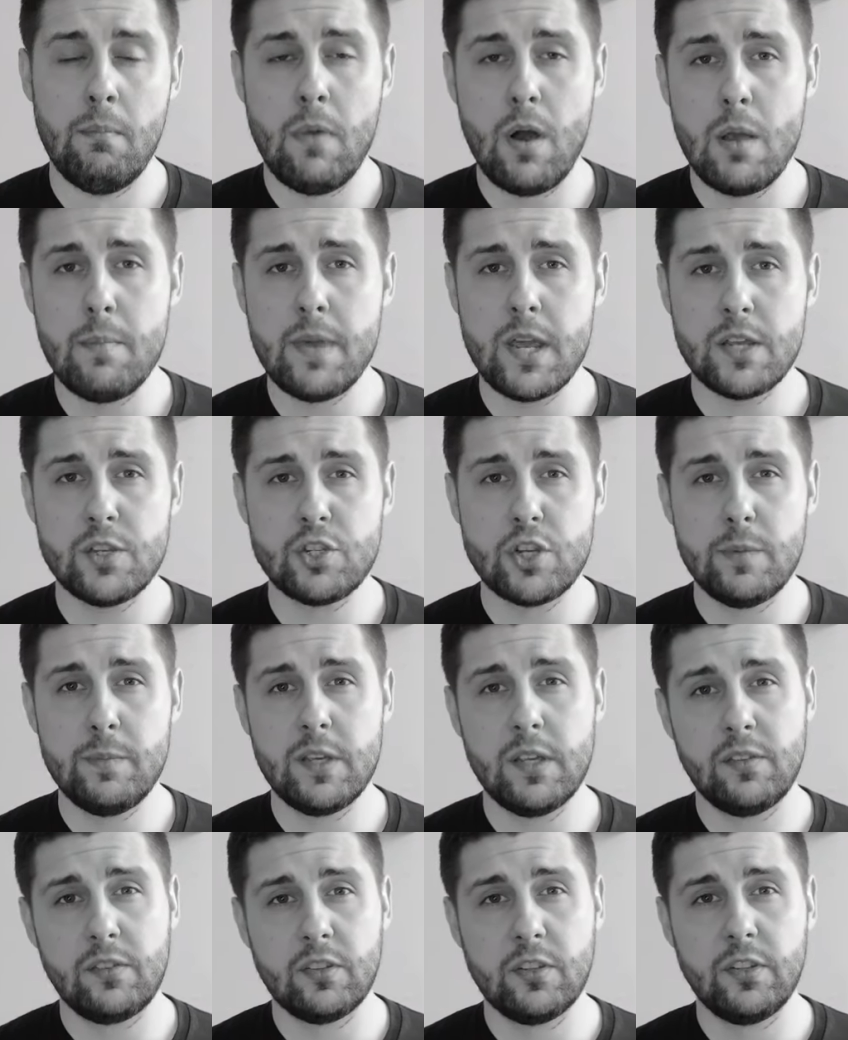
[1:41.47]
My mate Jimmy
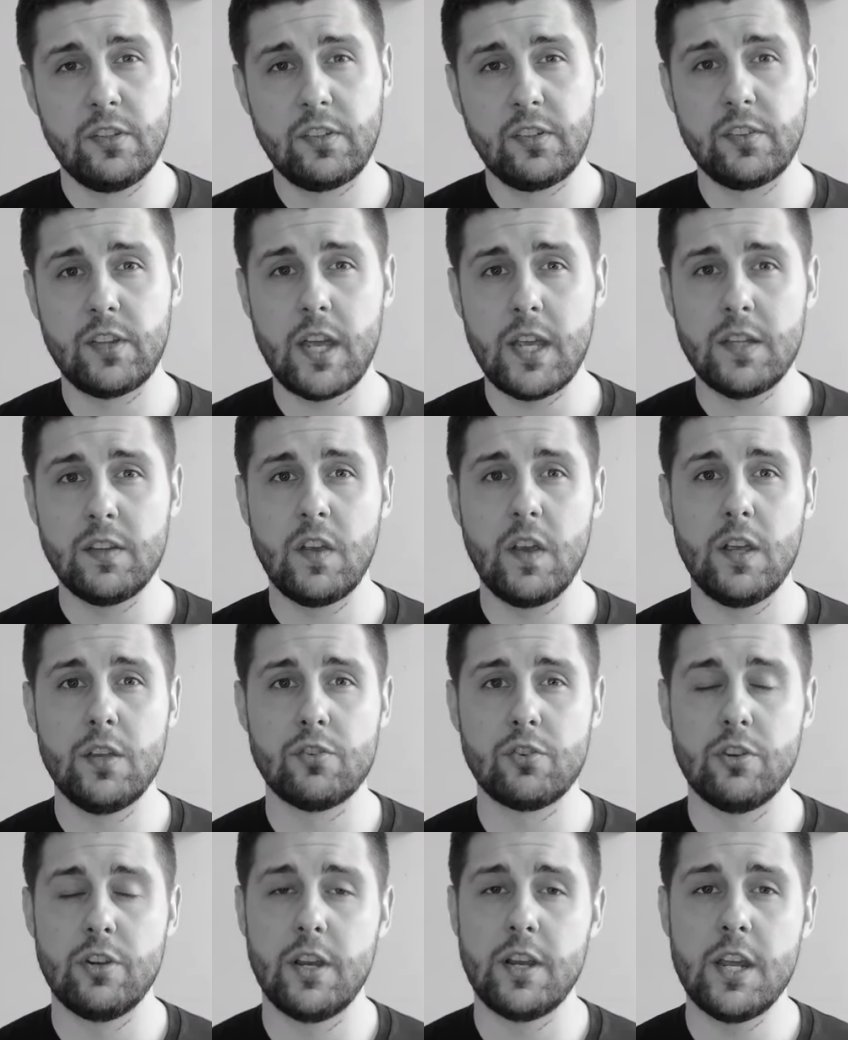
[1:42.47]
is an estate
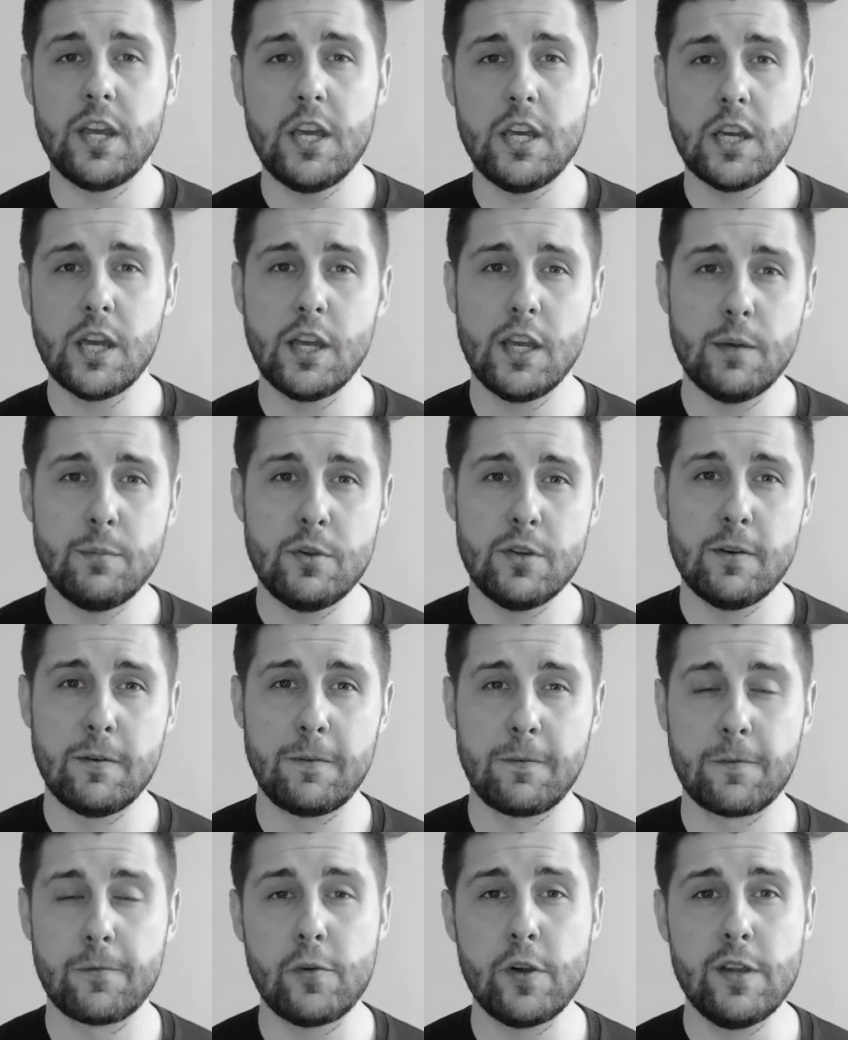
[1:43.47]
agent and he can give me a
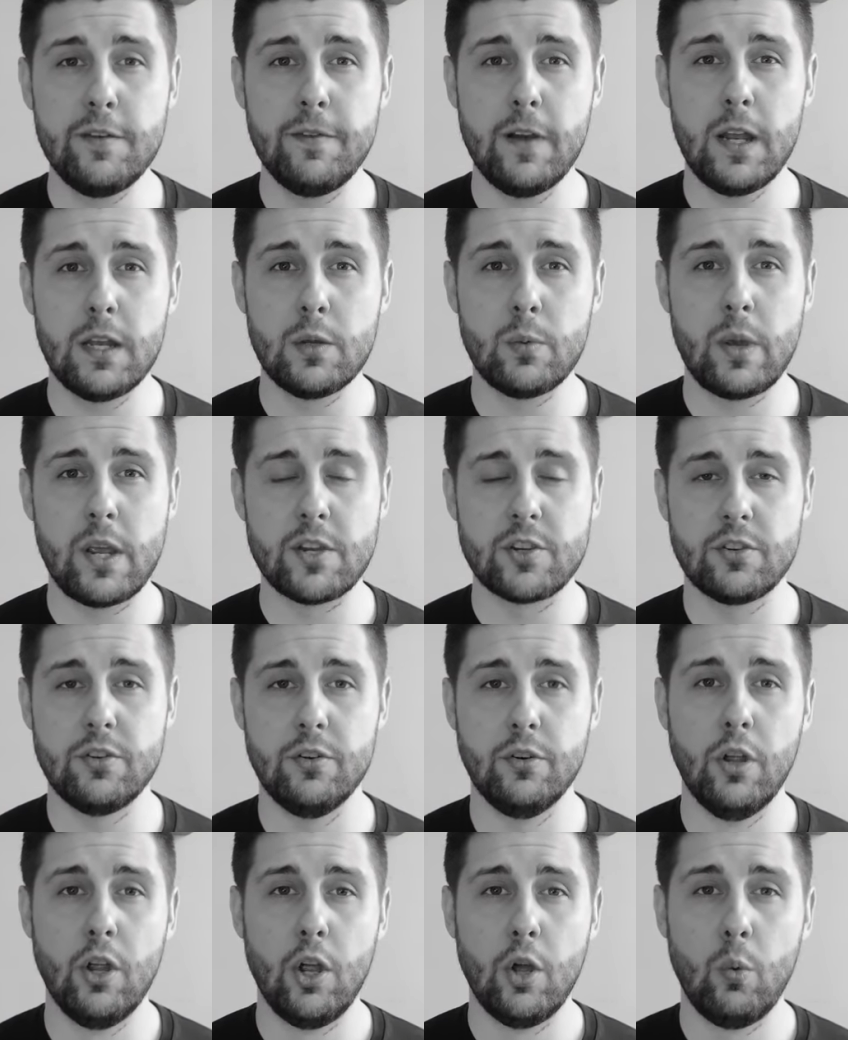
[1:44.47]
free valuation.
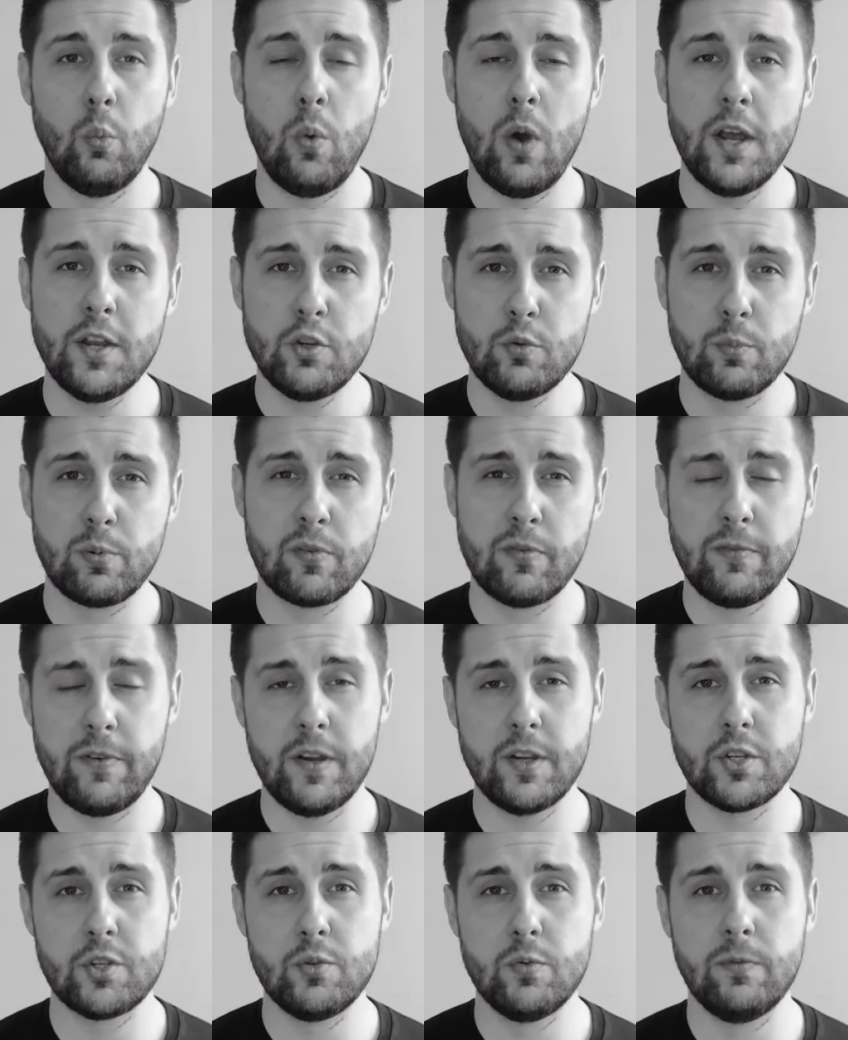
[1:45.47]
Why do
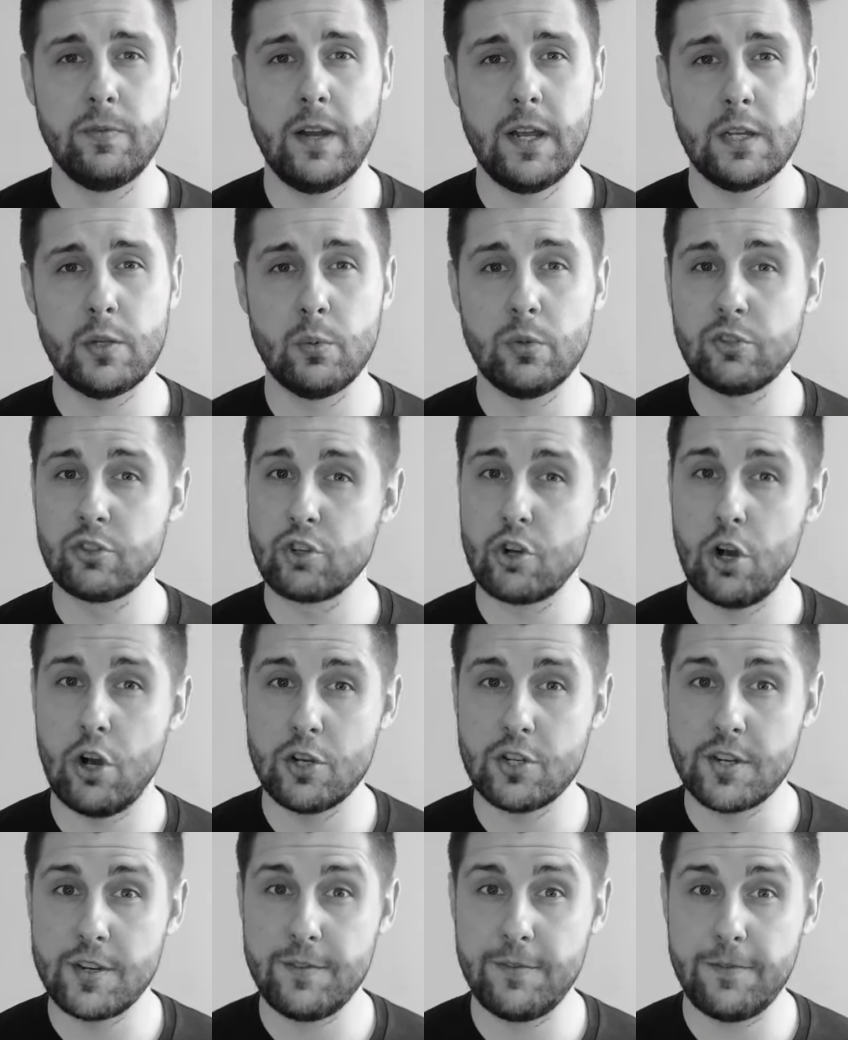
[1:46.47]
professional valuers
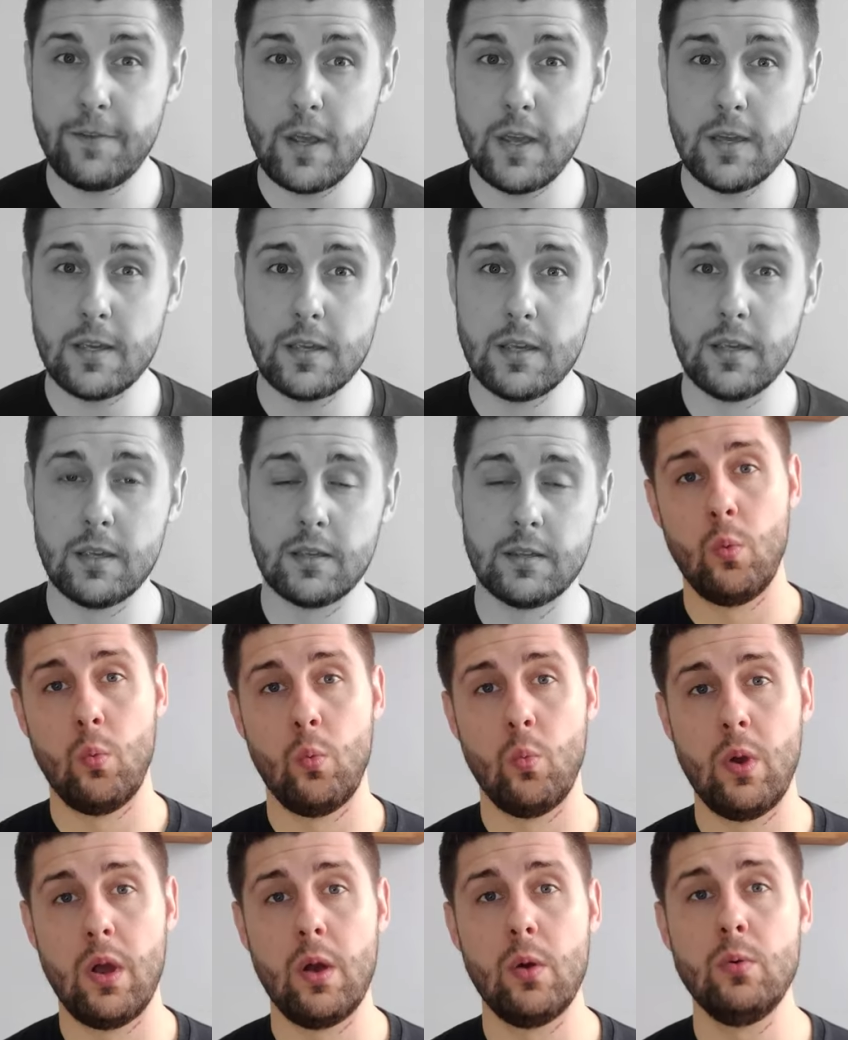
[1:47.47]
charge a fee?
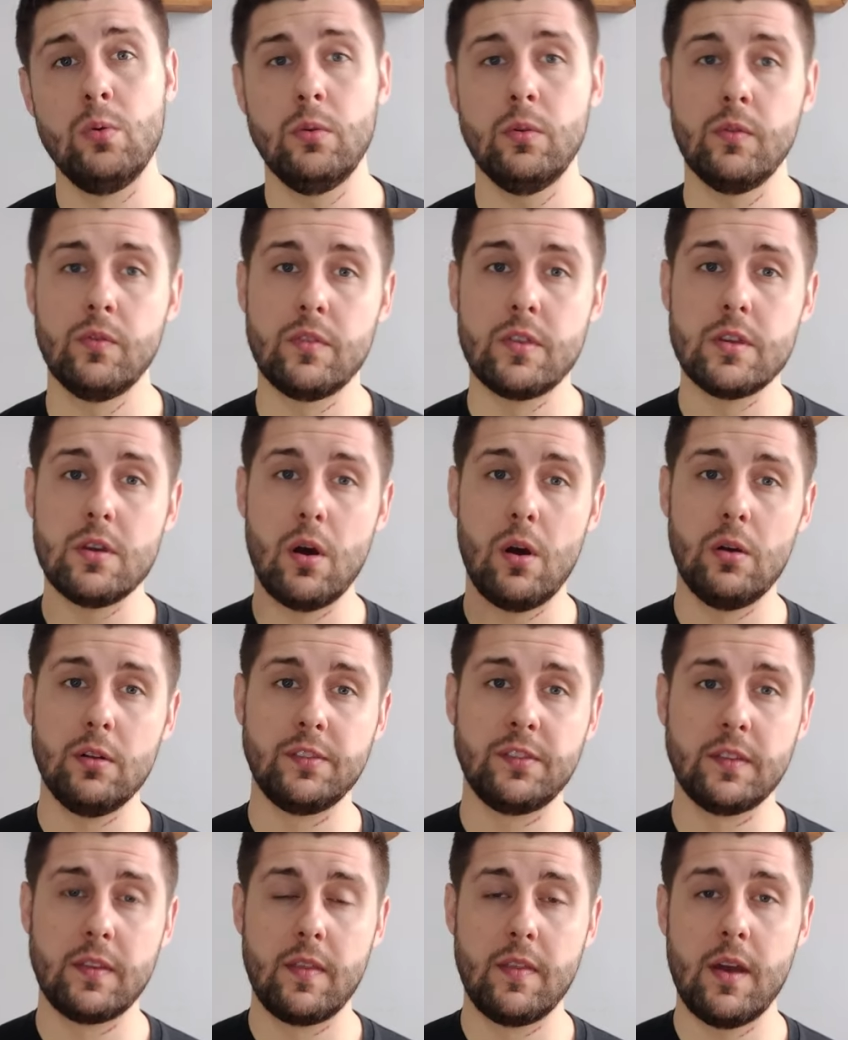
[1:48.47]
Well, the
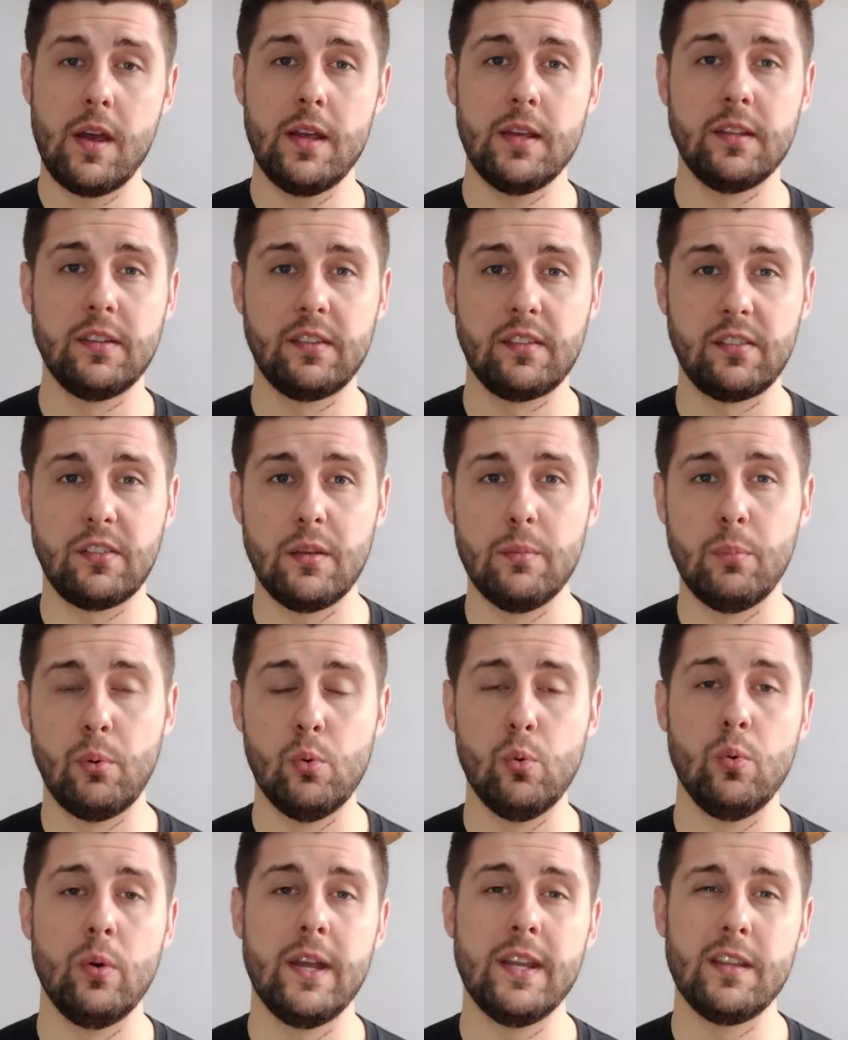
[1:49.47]
answer to that is
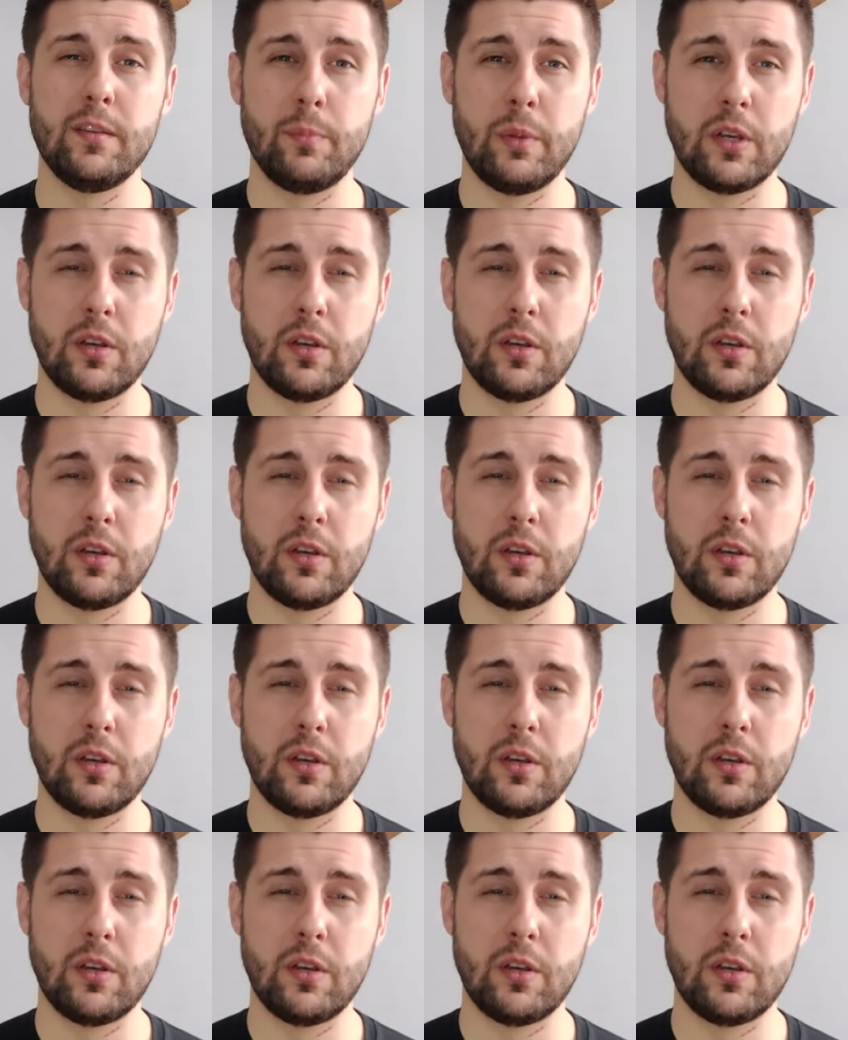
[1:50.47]
simple, and it's